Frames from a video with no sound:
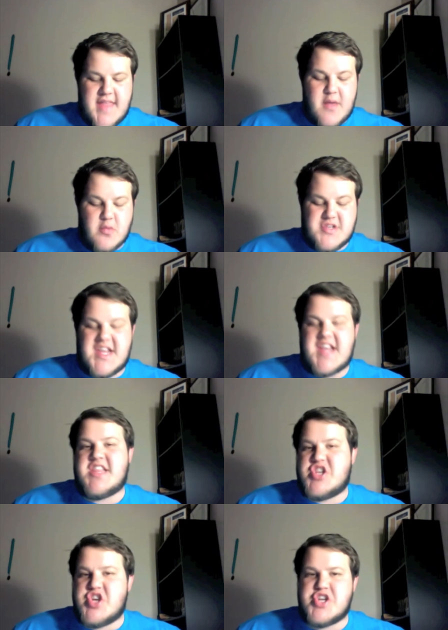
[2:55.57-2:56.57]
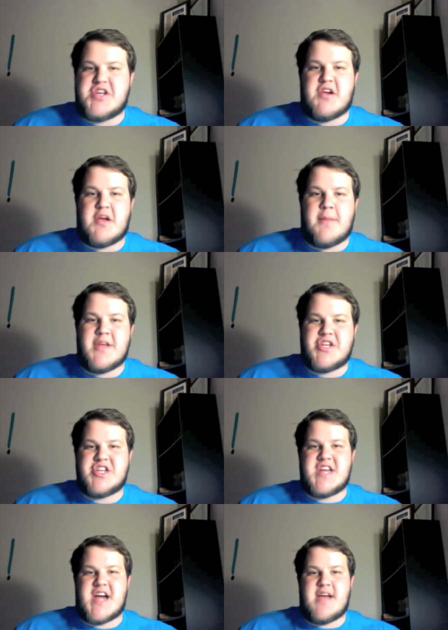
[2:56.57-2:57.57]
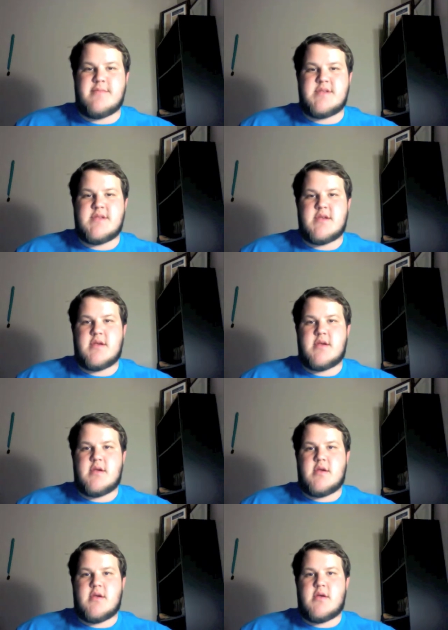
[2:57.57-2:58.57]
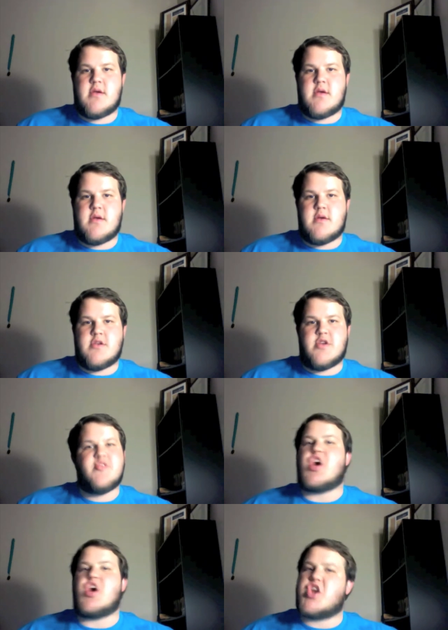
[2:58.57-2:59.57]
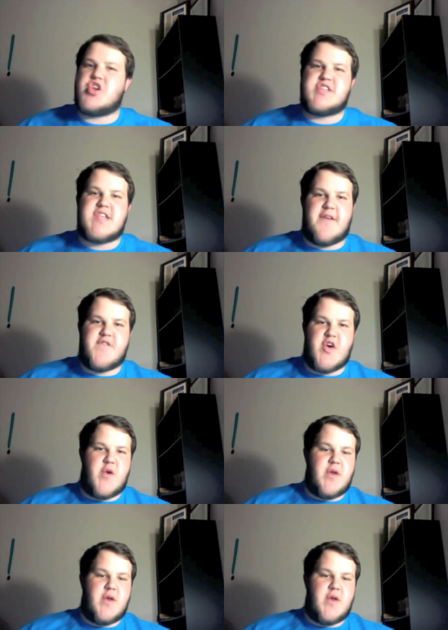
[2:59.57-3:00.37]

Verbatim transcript: They will stay at the church during mission times. Don't be talking on your cell phone.